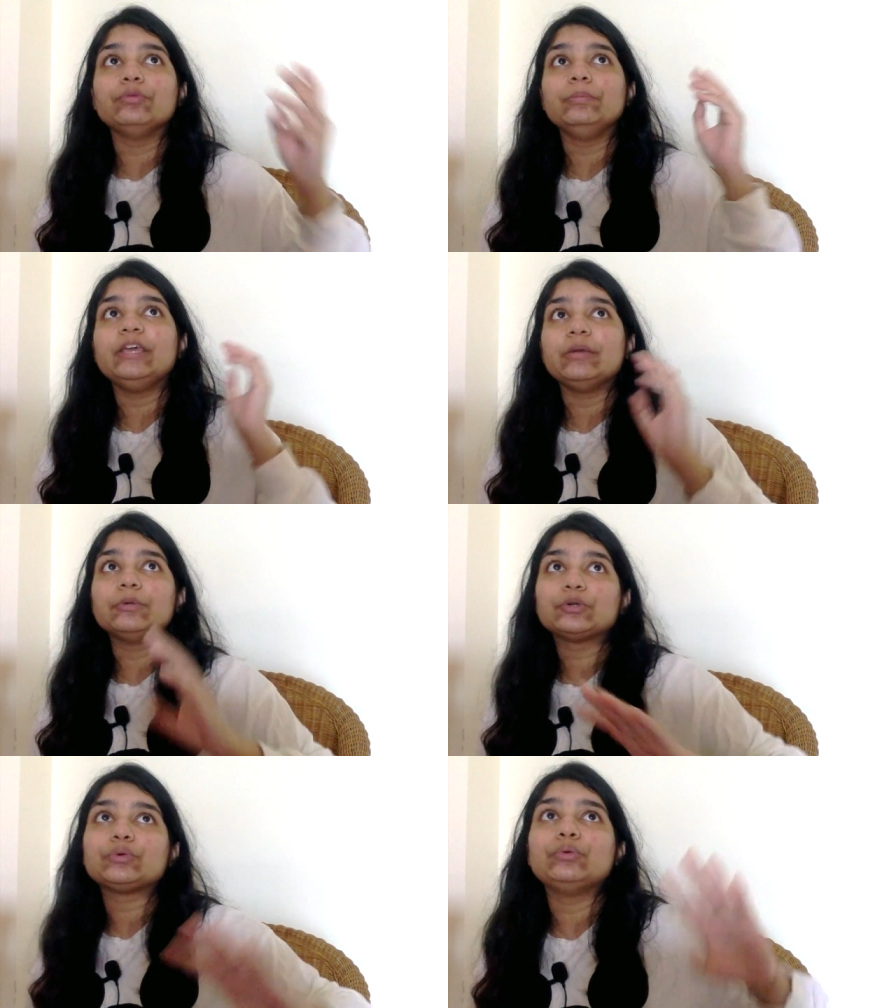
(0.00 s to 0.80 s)
You'll be
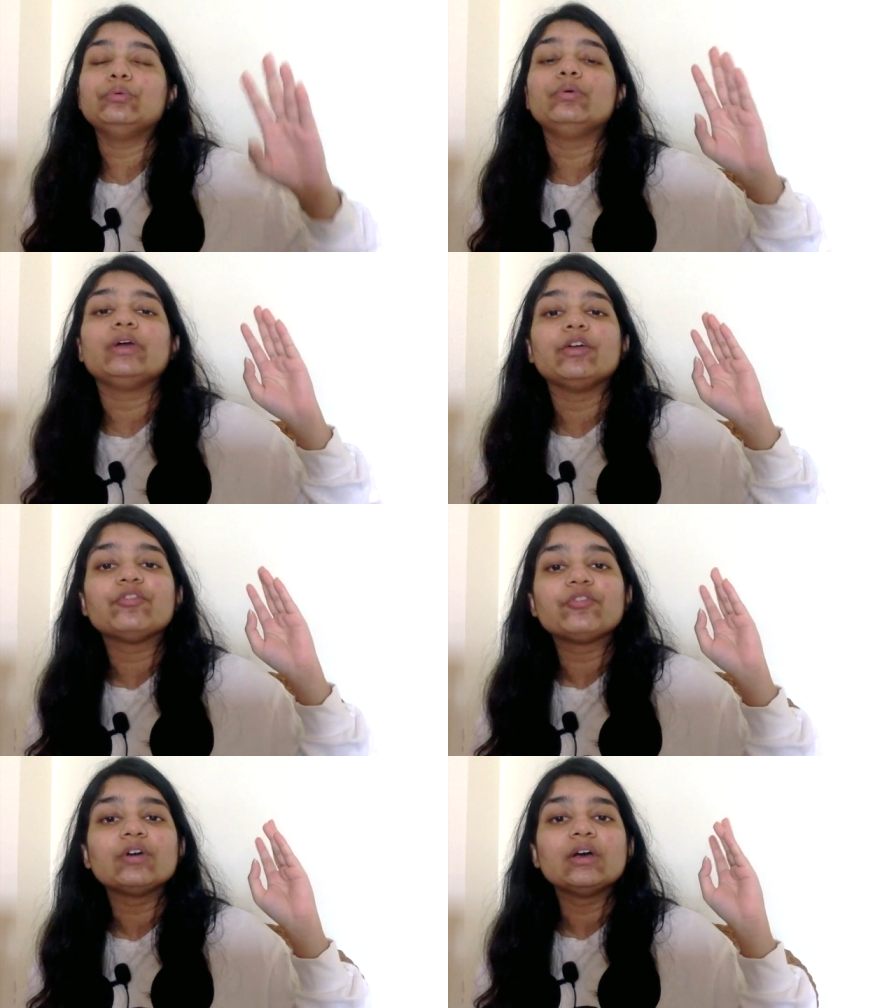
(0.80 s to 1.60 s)
able to know
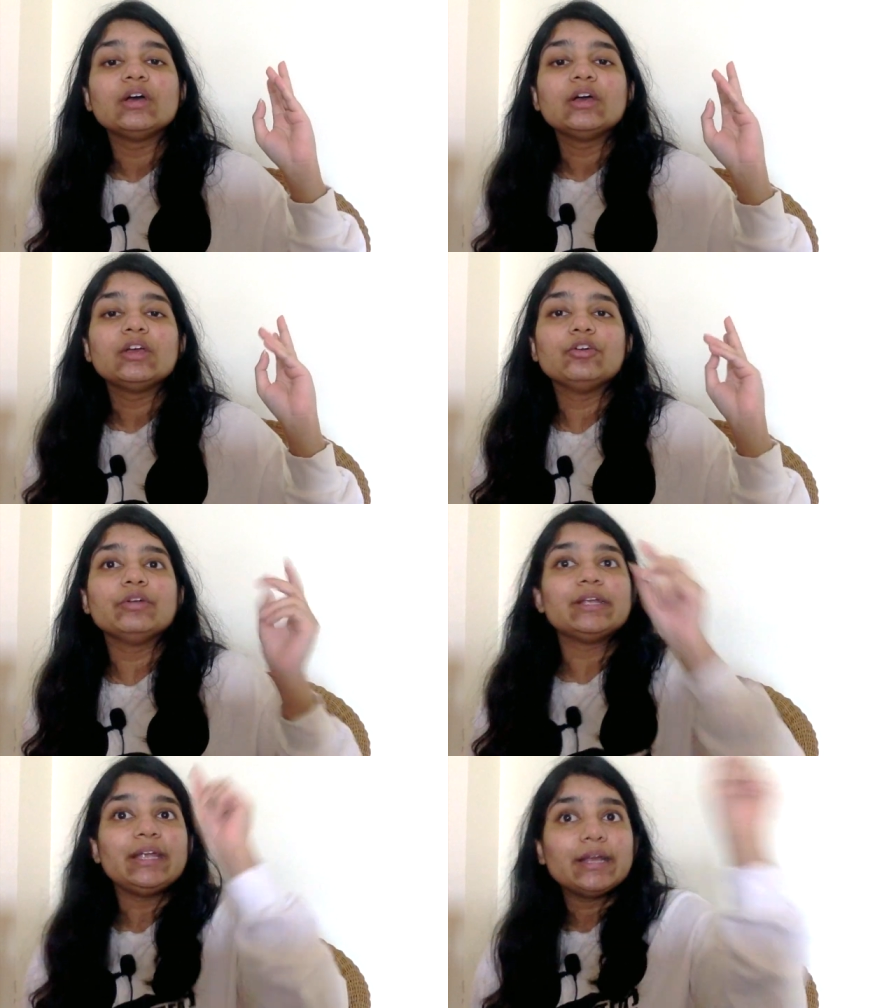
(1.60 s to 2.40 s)
if
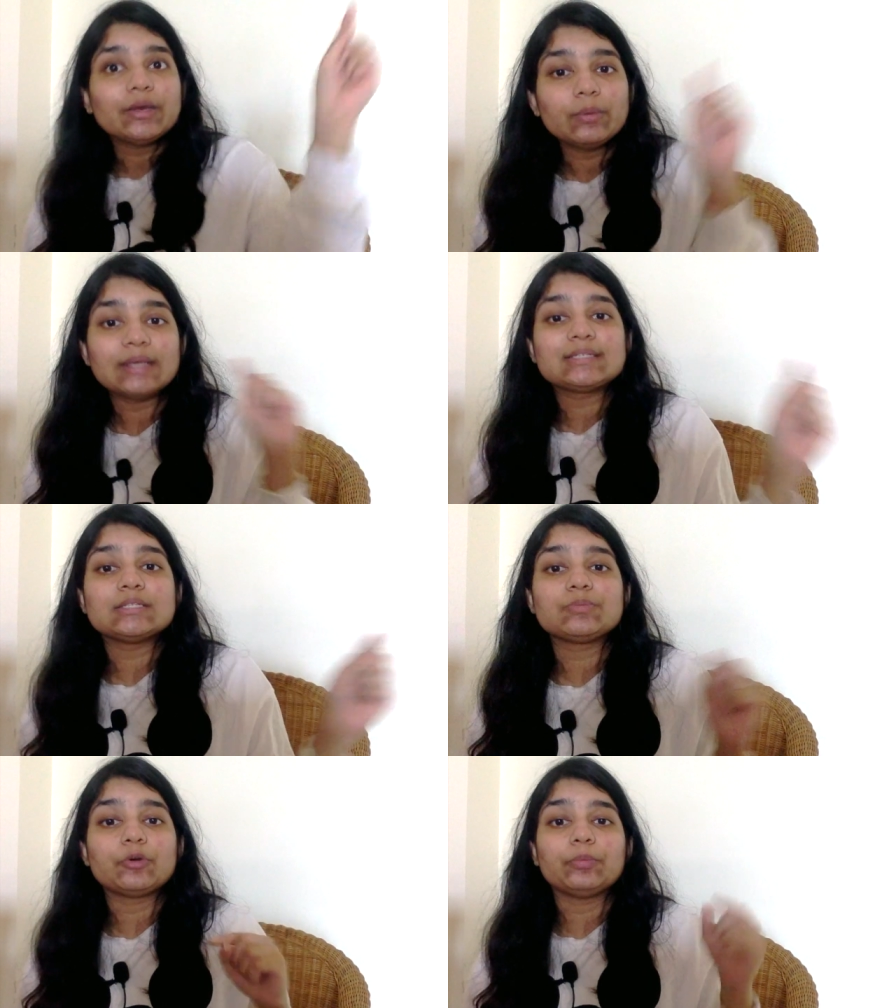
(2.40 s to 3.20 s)
you're reading
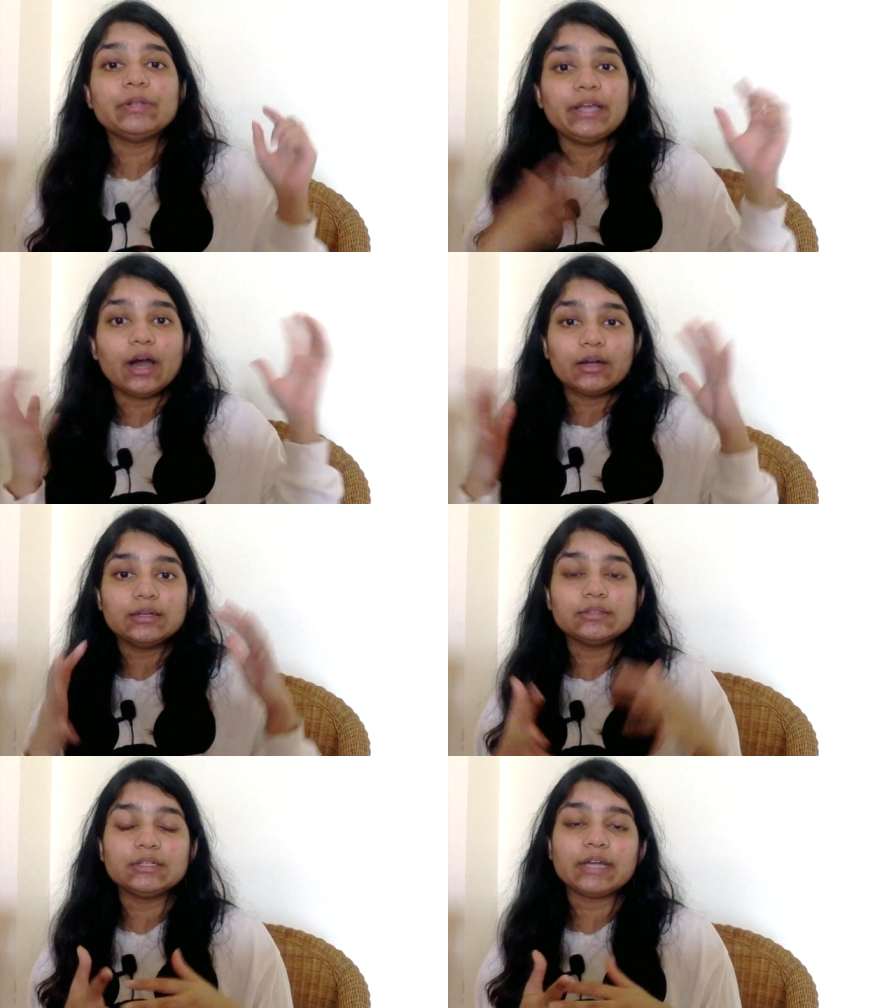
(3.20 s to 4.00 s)
questions properly
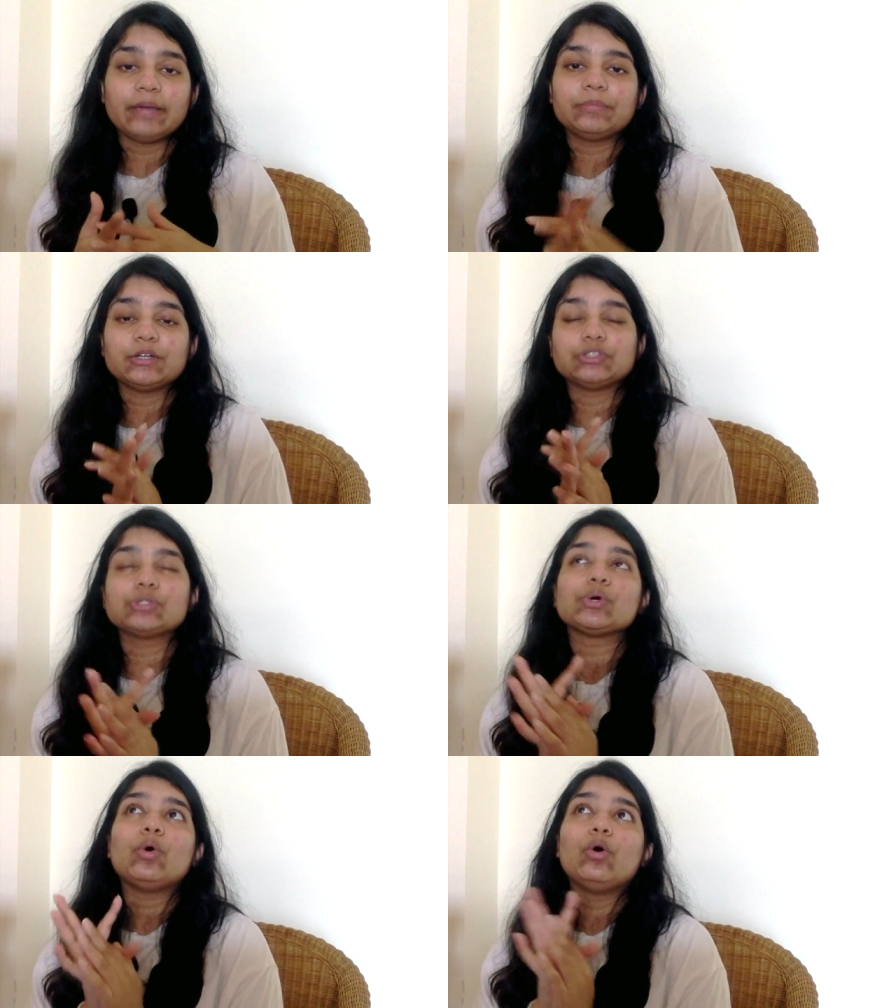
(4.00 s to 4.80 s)
under the time
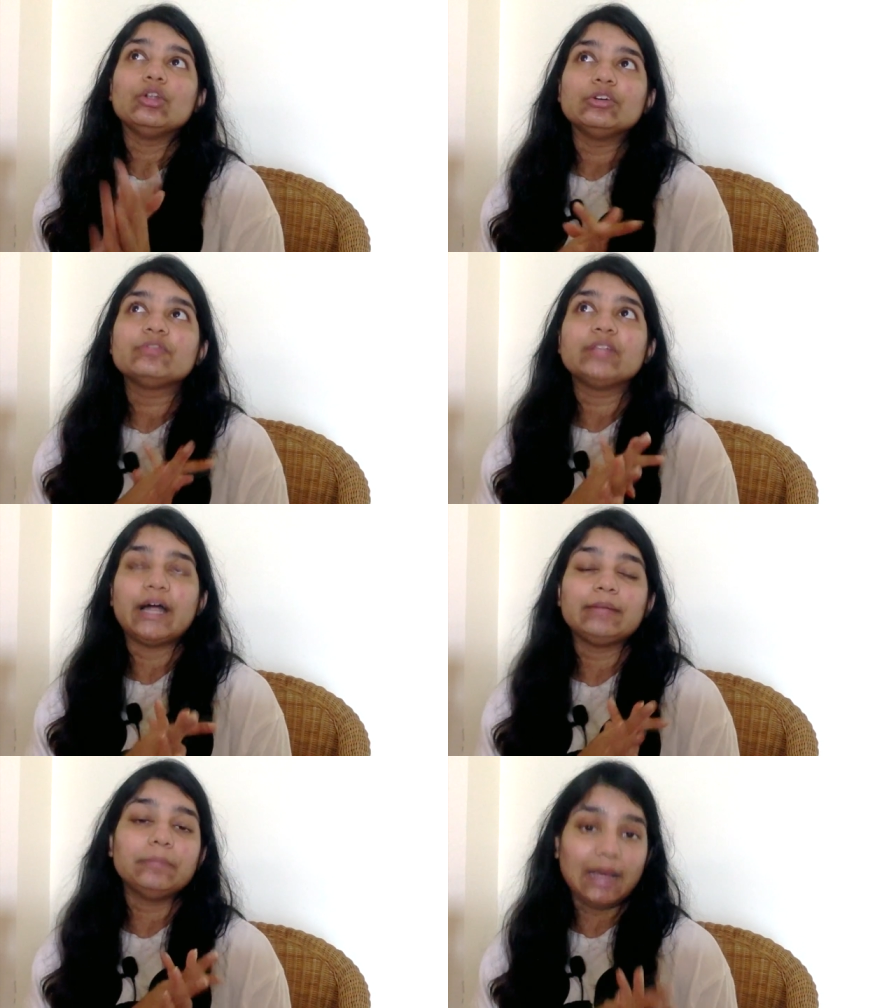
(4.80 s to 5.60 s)
pressure so all of
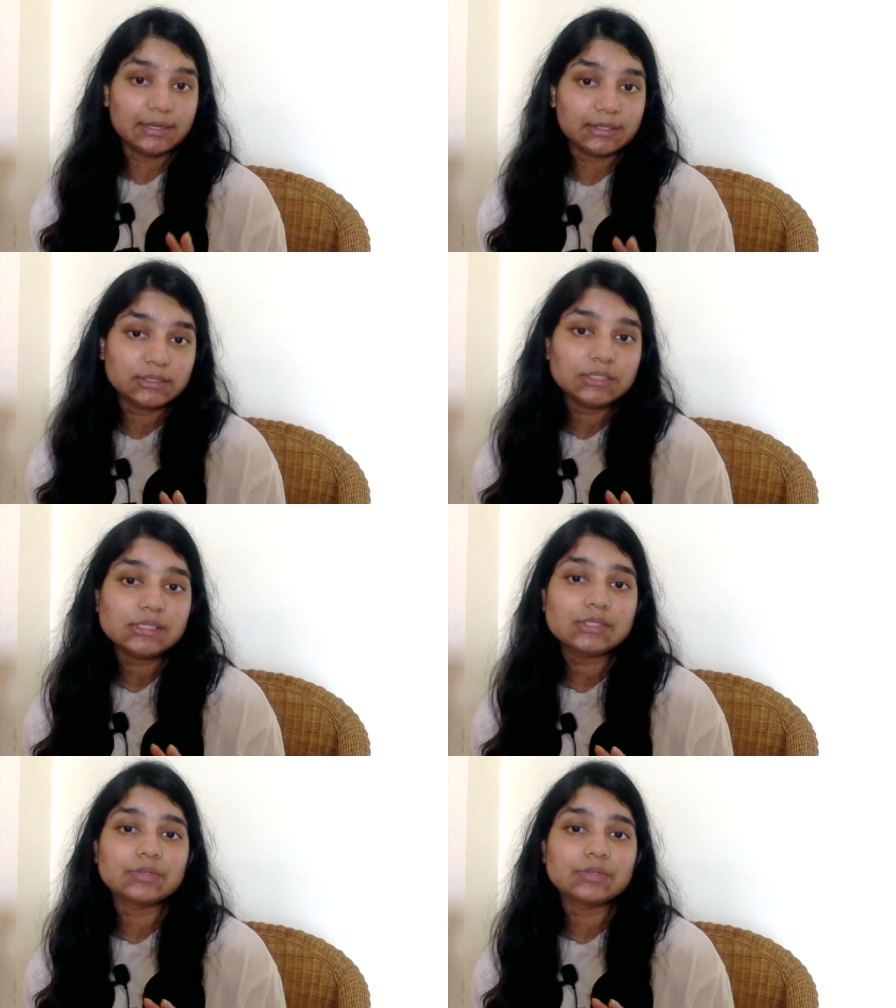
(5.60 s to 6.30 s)
that matters